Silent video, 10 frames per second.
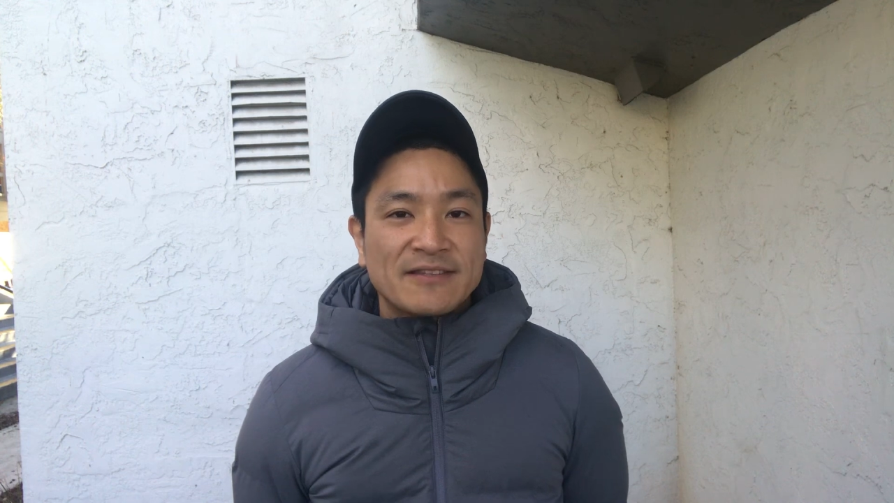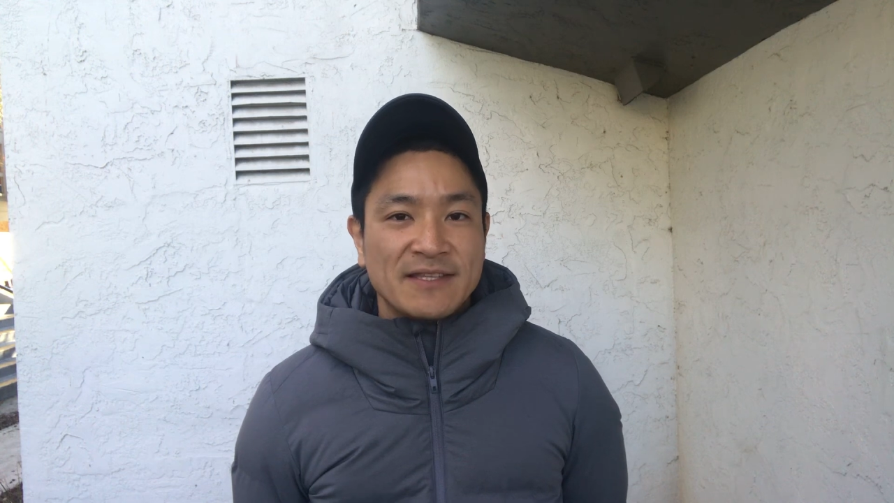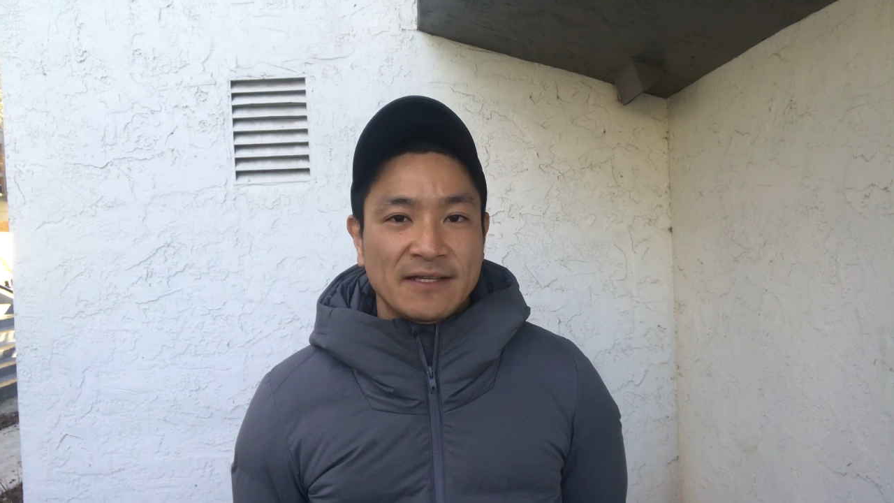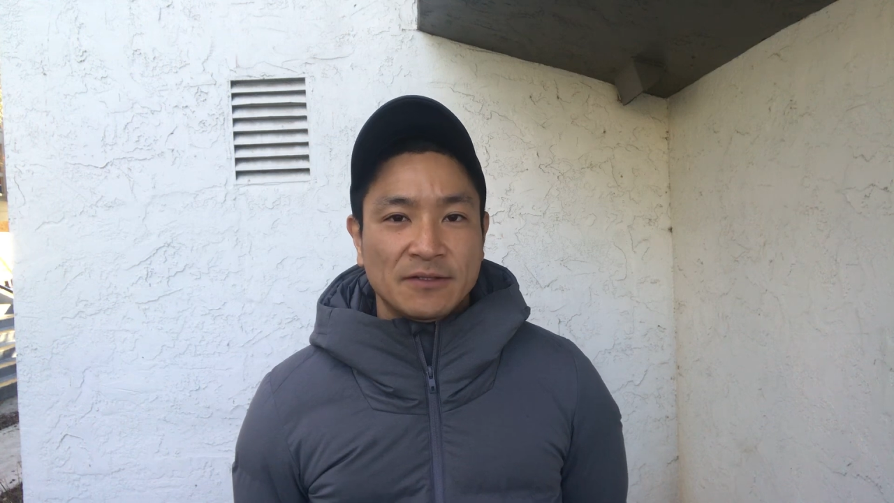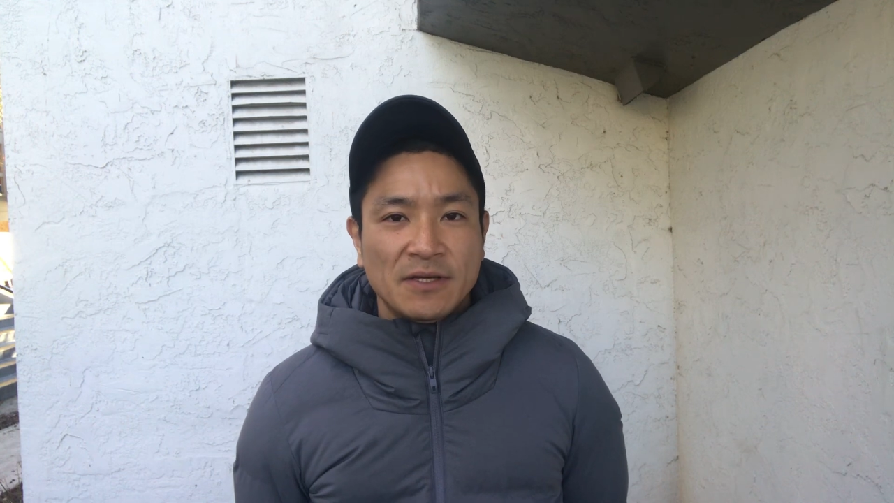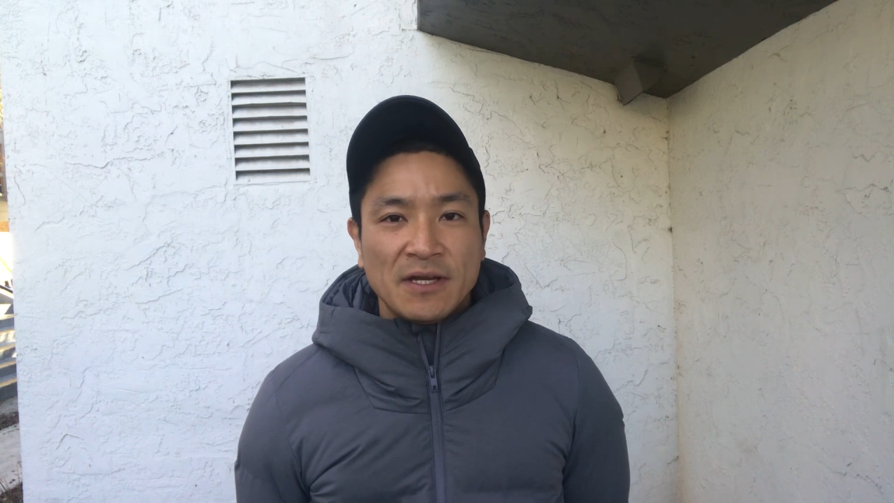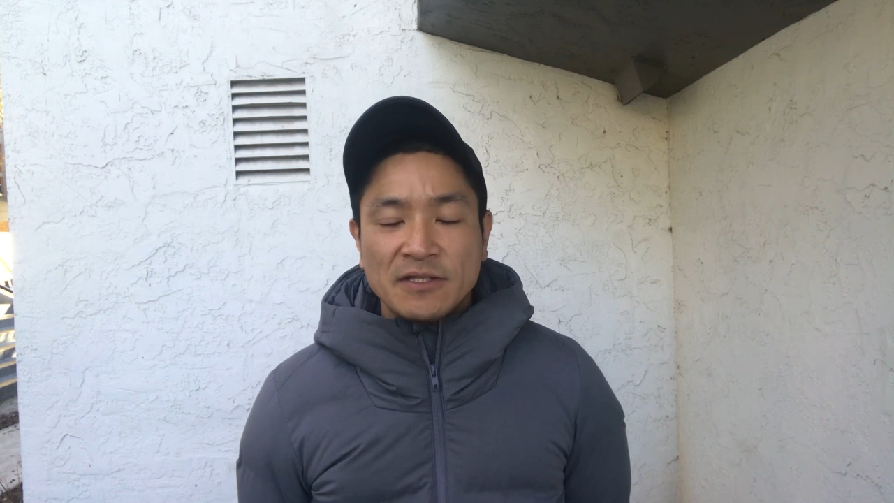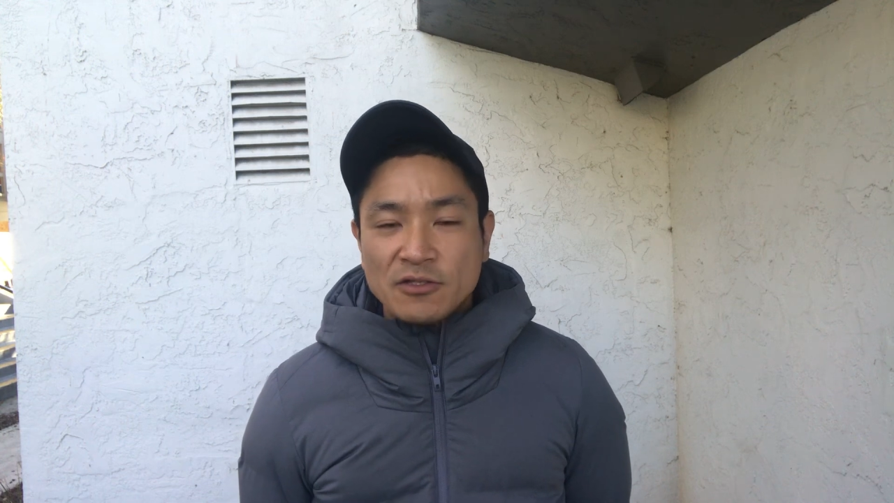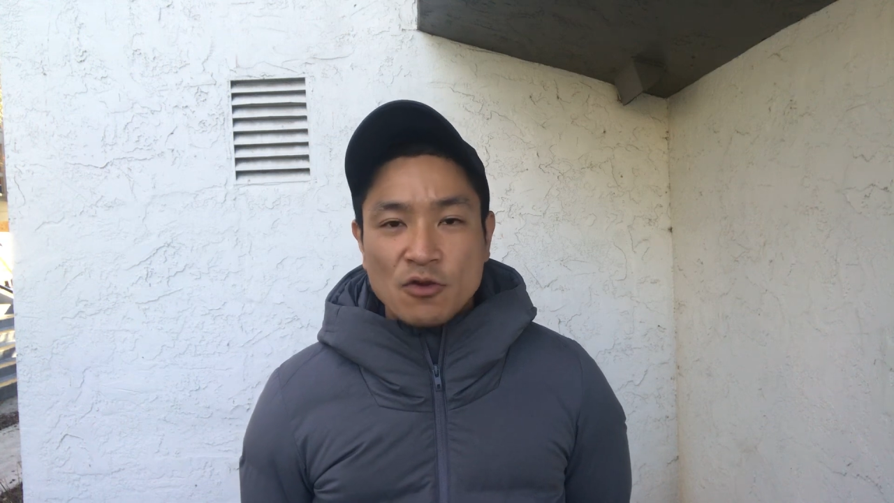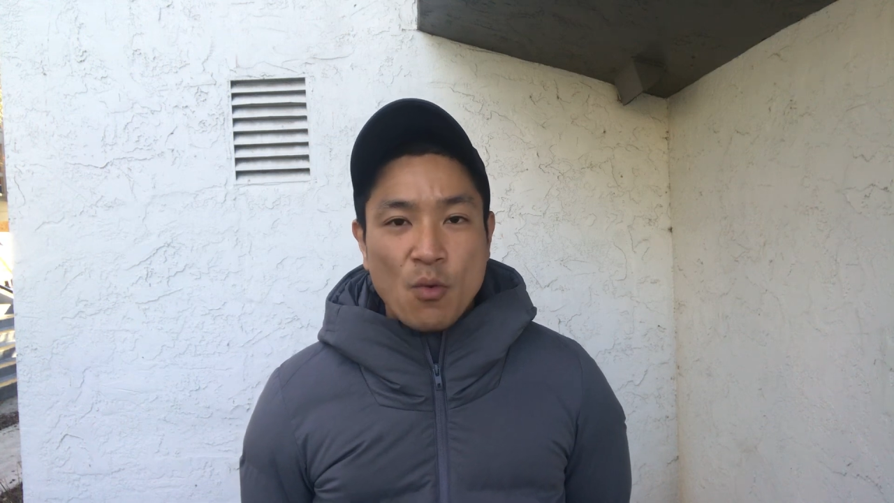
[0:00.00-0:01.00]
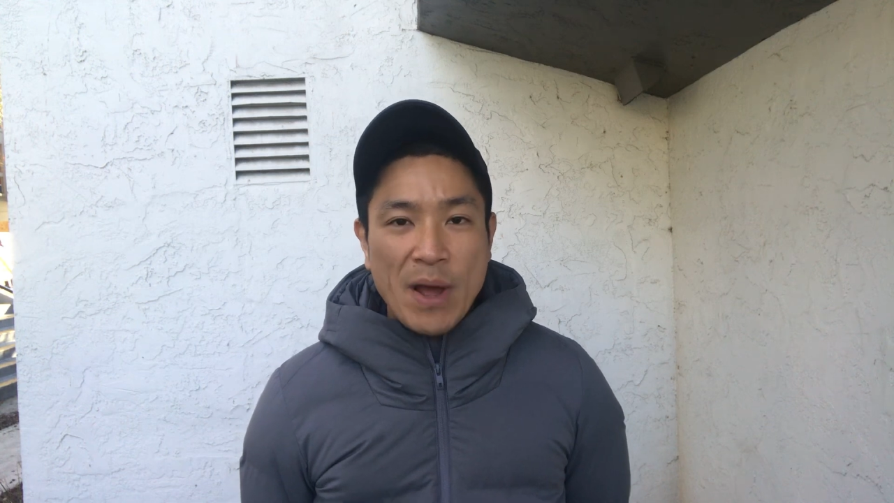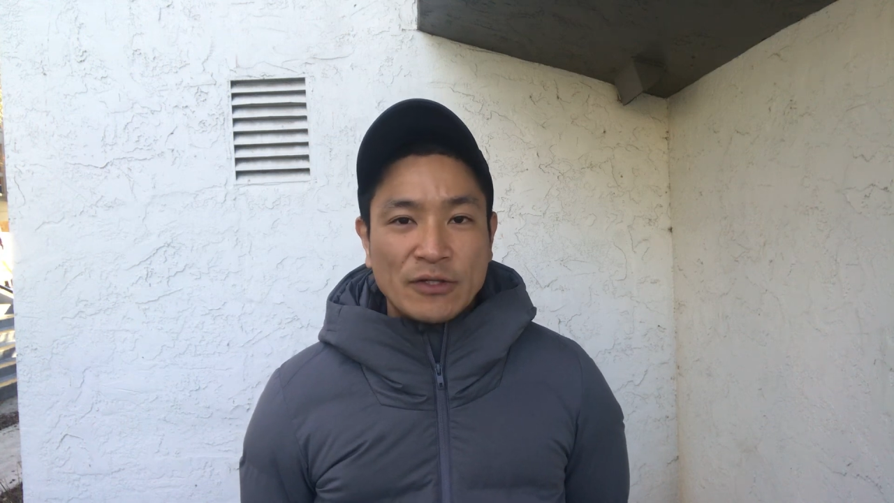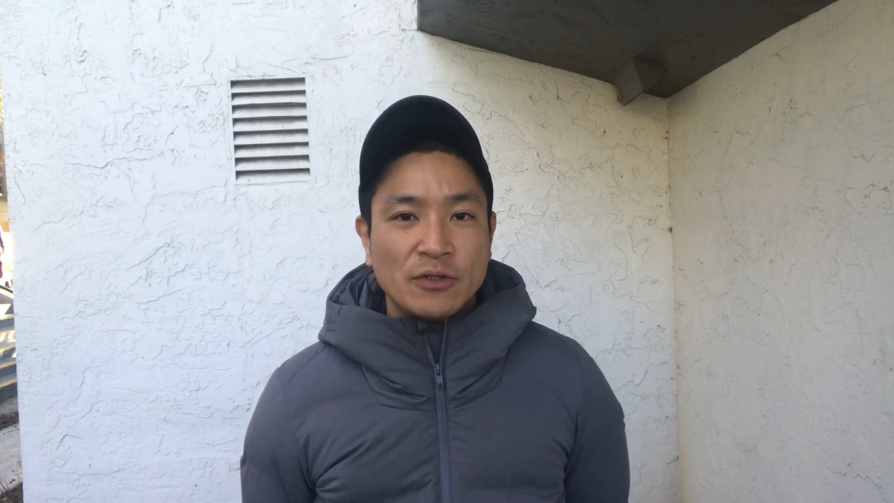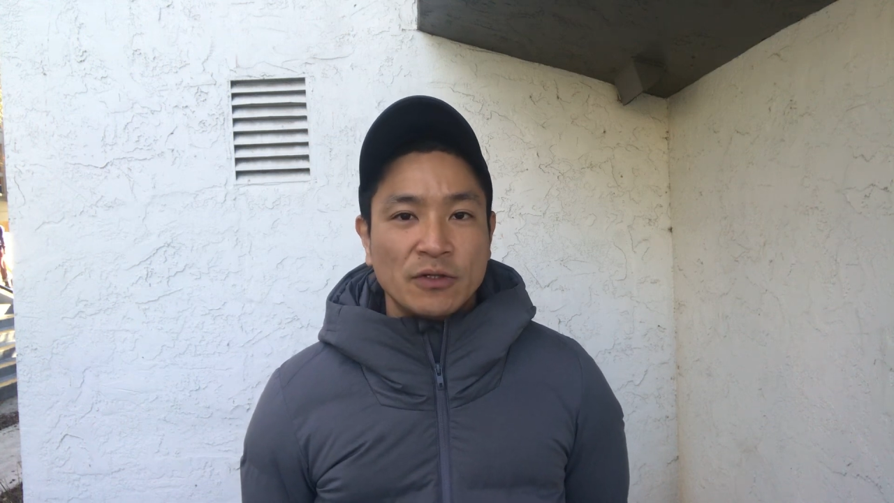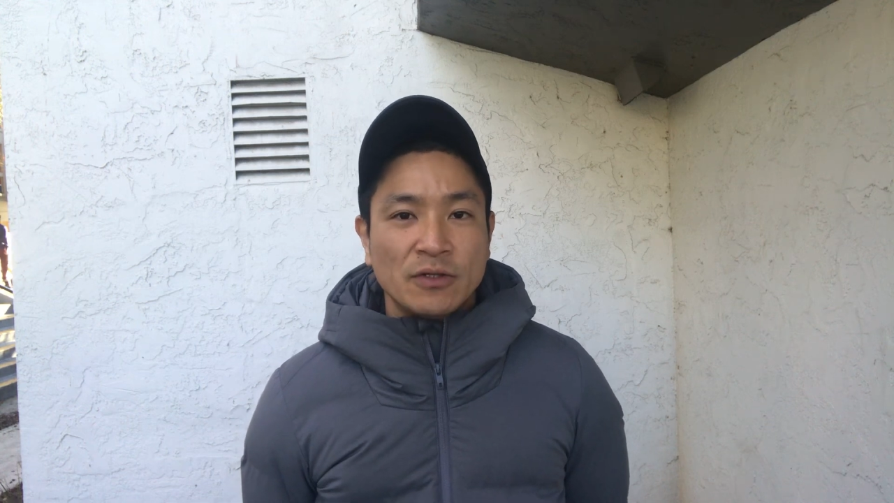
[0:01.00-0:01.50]
seat, didn't know what
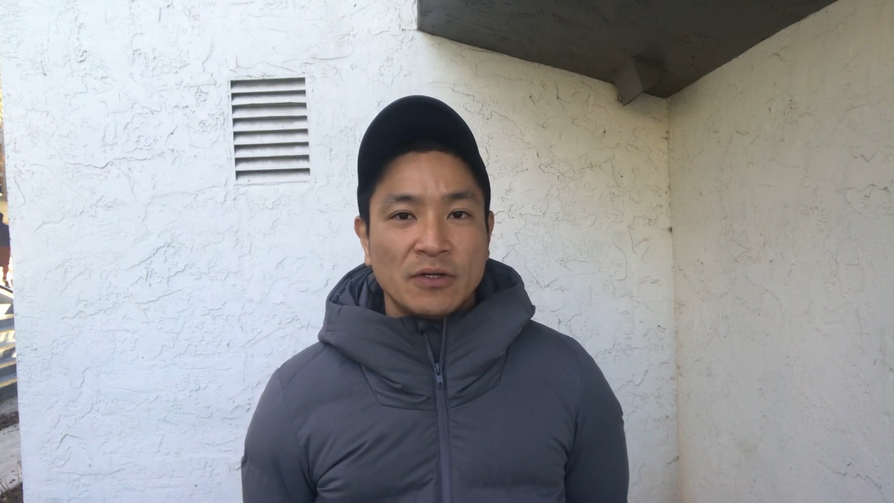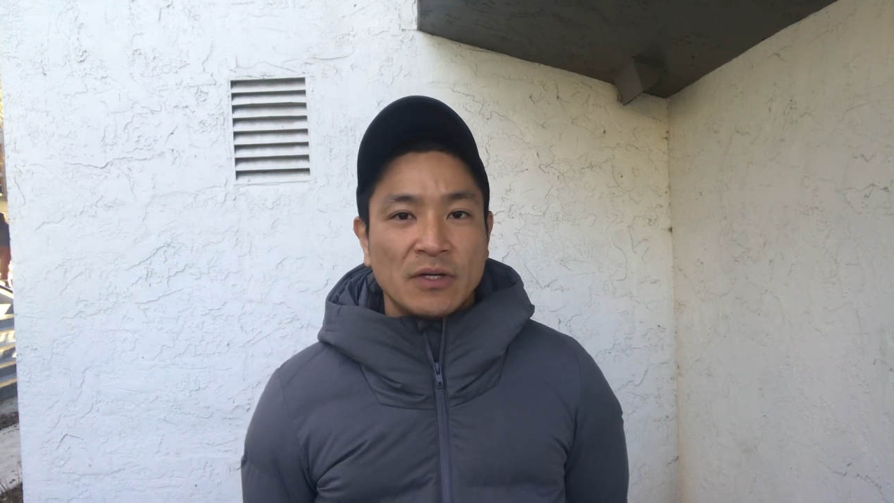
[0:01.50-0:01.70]
to do.